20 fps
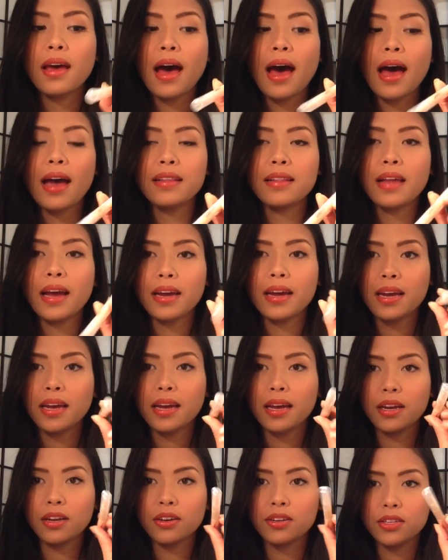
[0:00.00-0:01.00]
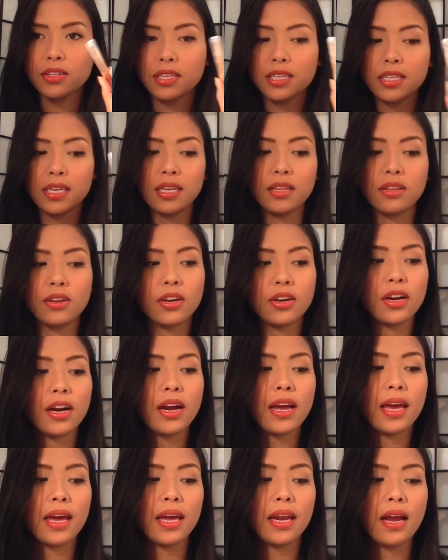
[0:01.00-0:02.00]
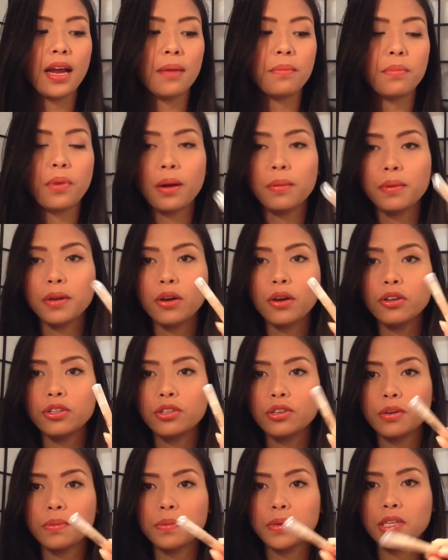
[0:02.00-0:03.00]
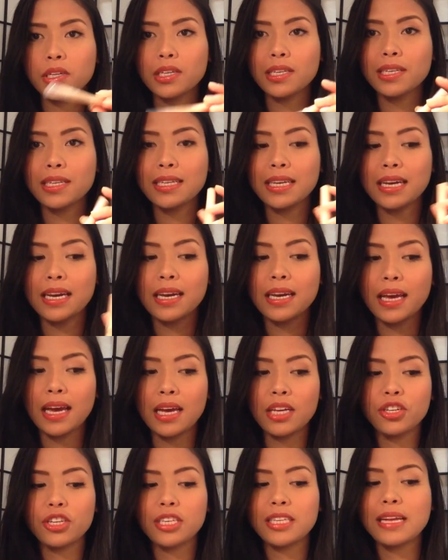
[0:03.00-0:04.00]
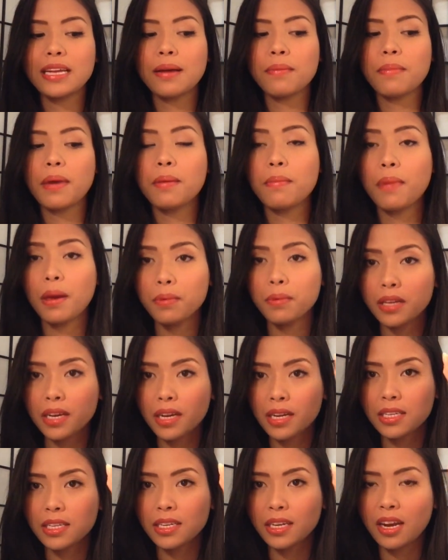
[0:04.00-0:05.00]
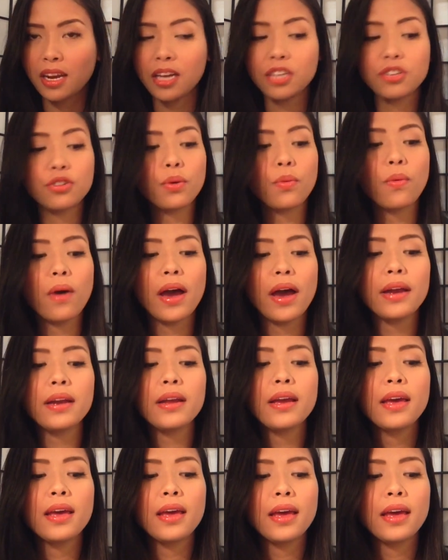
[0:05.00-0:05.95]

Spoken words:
highlighting and concealer, and I'm probably going to repurchase this again, just like my Maybelline Instant Age Rewind.